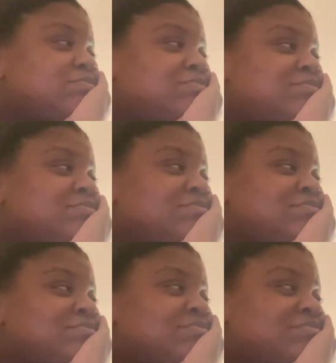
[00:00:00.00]

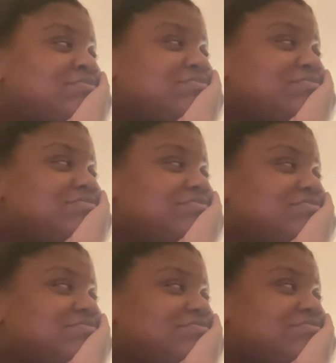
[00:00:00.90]

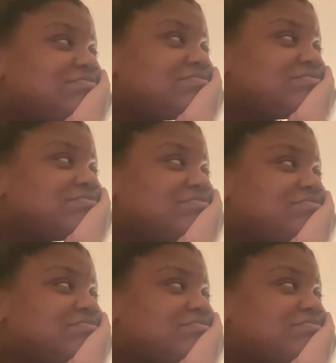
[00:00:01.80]
(no one is talking)